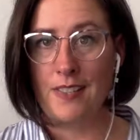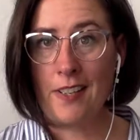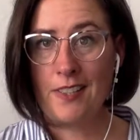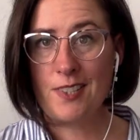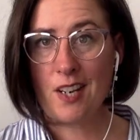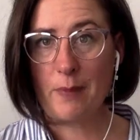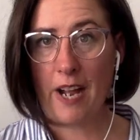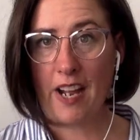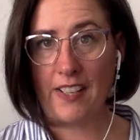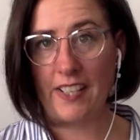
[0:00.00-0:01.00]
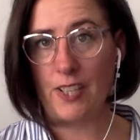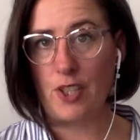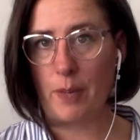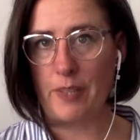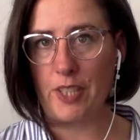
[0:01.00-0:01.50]
Now let's talk about how to get a
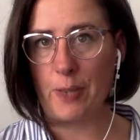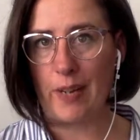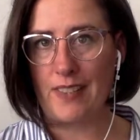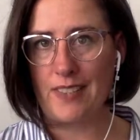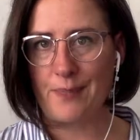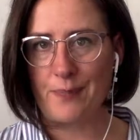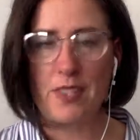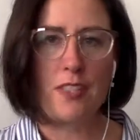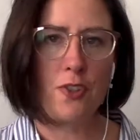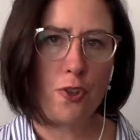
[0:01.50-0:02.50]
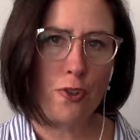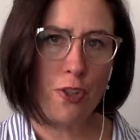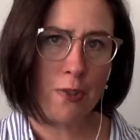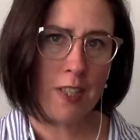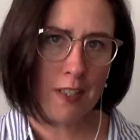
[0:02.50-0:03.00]
job in the US. Since you're
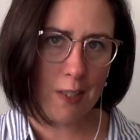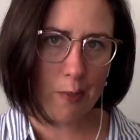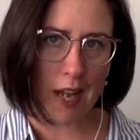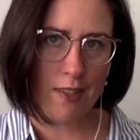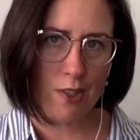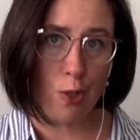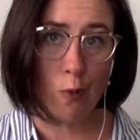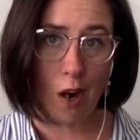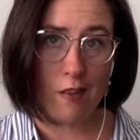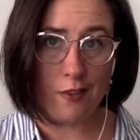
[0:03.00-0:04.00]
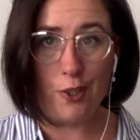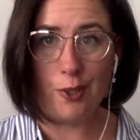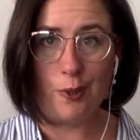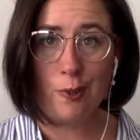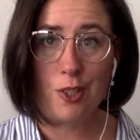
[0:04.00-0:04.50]
new to the US, you are
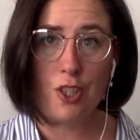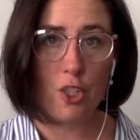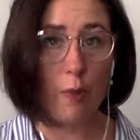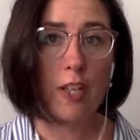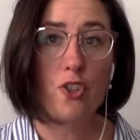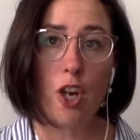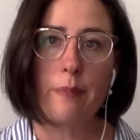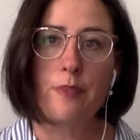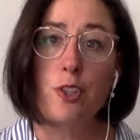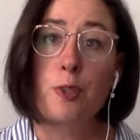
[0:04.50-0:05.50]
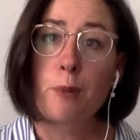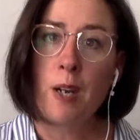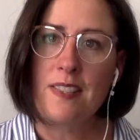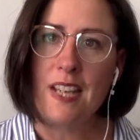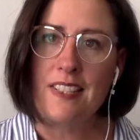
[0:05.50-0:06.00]
new to the US job search
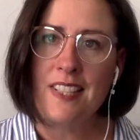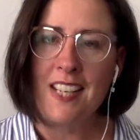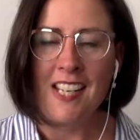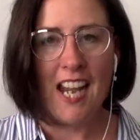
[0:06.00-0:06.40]
process.